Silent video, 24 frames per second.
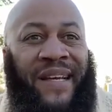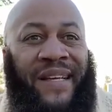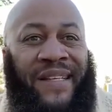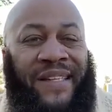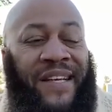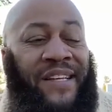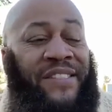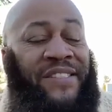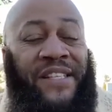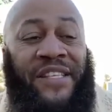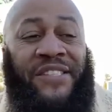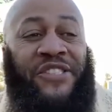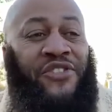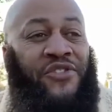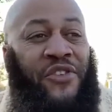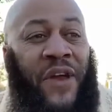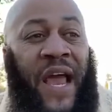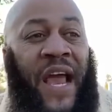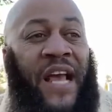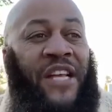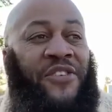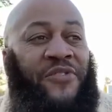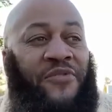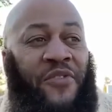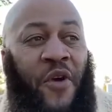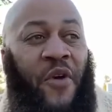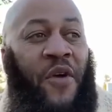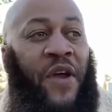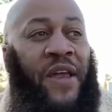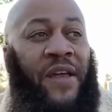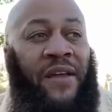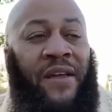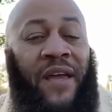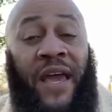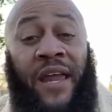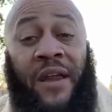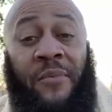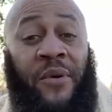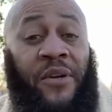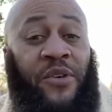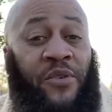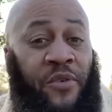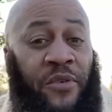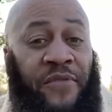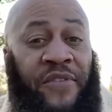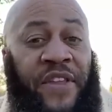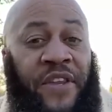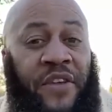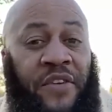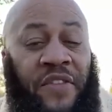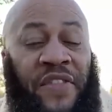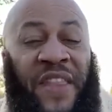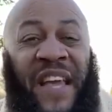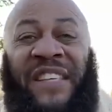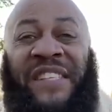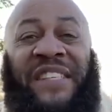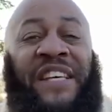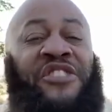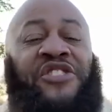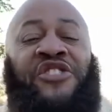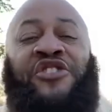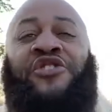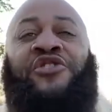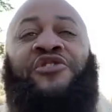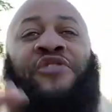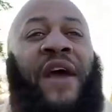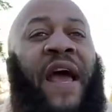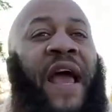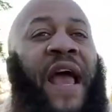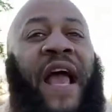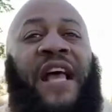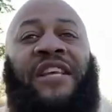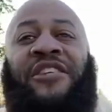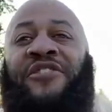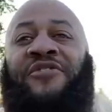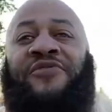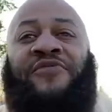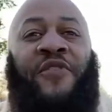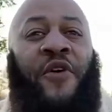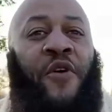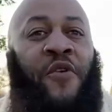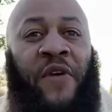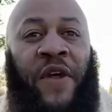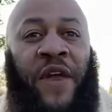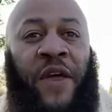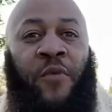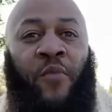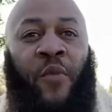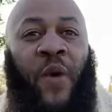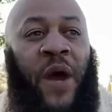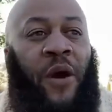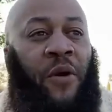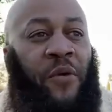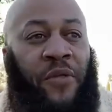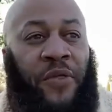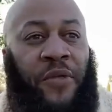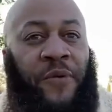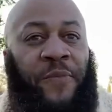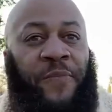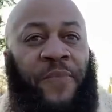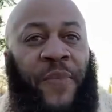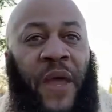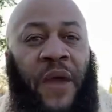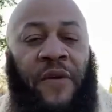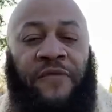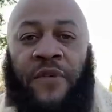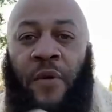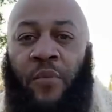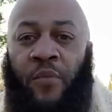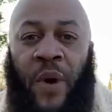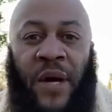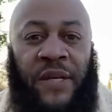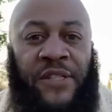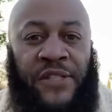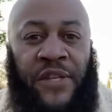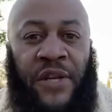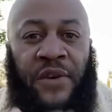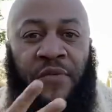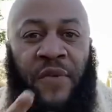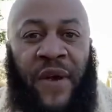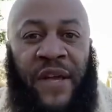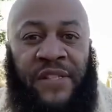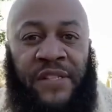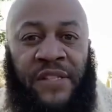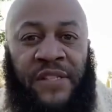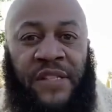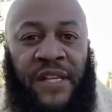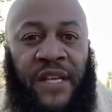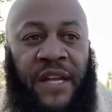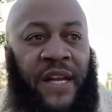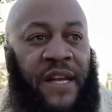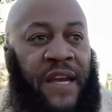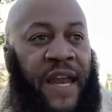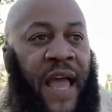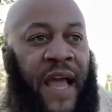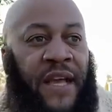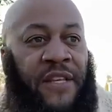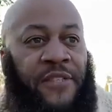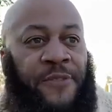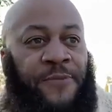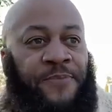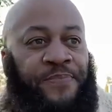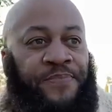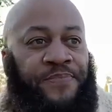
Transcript: They're just transferring, and I'm going to do a video on it. They're just transferring wealth from one generation to the next.